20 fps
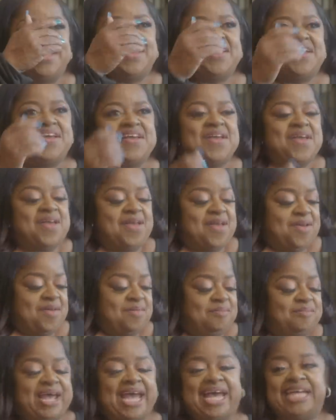
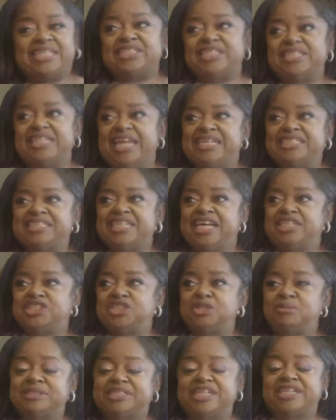Madison, they said
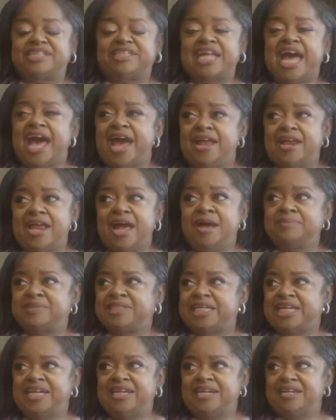you was a thot. I'm
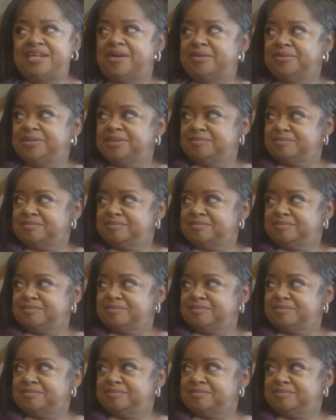telling them.